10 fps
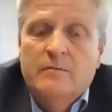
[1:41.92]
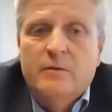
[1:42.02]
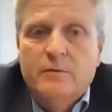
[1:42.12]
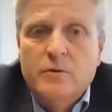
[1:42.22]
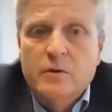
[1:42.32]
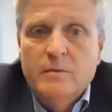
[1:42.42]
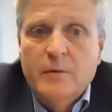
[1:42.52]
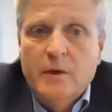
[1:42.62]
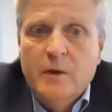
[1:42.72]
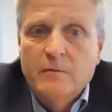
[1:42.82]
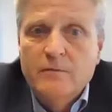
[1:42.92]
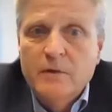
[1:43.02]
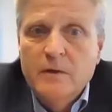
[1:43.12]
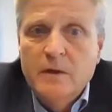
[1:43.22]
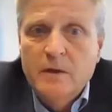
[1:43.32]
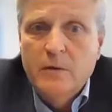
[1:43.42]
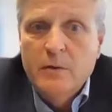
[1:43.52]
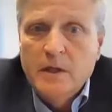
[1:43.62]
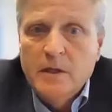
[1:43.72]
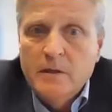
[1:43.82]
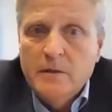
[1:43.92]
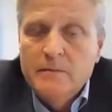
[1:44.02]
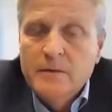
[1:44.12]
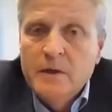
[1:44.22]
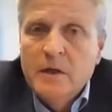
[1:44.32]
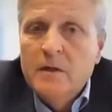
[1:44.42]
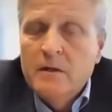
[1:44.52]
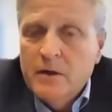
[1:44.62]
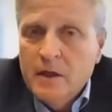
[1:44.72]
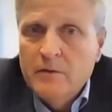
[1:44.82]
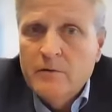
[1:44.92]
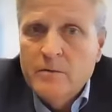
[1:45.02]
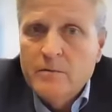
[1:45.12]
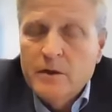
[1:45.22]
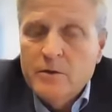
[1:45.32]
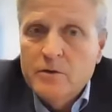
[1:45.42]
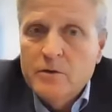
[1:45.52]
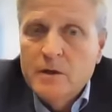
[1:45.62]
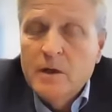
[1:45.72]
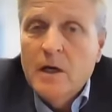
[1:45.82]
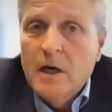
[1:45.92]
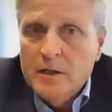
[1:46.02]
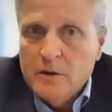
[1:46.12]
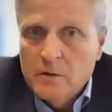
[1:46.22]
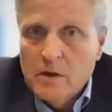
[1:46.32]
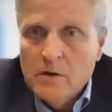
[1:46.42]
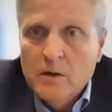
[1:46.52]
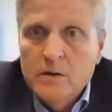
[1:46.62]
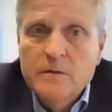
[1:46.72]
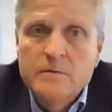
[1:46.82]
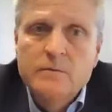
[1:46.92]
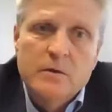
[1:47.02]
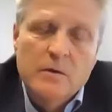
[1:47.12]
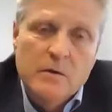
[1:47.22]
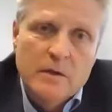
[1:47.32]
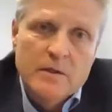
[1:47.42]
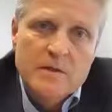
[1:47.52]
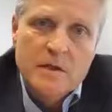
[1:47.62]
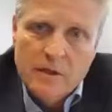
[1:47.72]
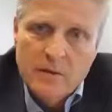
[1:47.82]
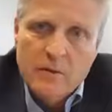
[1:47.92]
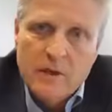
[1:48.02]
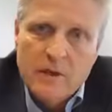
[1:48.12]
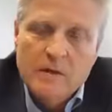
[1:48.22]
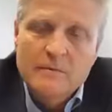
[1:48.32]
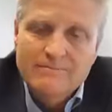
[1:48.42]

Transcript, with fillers: for the future of Lithuania. Thank you very much, and good luck to the colleagues in Lithuania.